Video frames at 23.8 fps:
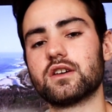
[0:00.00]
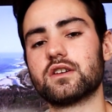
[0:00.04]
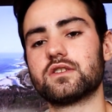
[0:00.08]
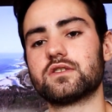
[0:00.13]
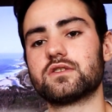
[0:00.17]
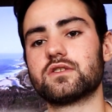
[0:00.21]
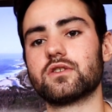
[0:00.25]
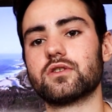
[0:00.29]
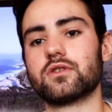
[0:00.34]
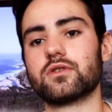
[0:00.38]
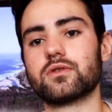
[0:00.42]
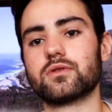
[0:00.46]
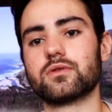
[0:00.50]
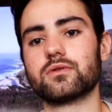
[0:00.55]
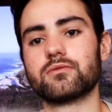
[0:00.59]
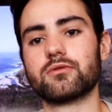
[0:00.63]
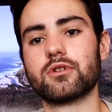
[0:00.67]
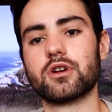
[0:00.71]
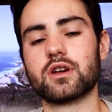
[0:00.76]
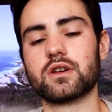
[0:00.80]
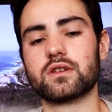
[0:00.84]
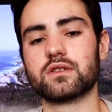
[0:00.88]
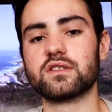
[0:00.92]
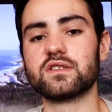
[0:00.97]
So
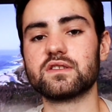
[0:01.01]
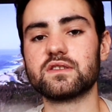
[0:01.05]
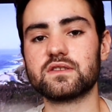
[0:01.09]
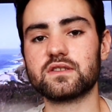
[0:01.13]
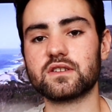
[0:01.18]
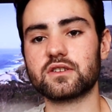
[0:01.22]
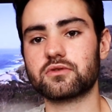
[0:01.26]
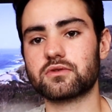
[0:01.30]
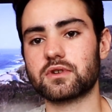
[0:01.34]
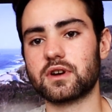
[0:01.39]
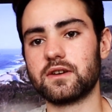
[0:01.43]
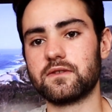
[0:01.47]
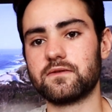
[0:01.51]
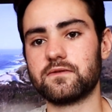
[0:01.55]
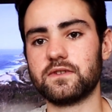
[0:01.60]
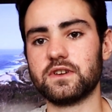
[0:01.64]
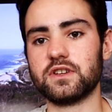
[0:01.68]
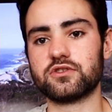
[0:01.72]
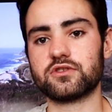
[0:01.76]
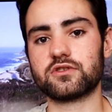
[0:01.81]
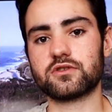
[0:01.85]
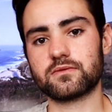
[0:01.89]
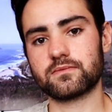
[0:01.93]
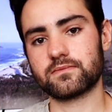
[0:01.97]
this is a great
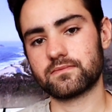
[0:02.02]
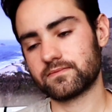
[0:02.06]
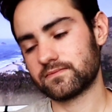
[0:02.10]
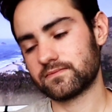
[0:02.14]
feature.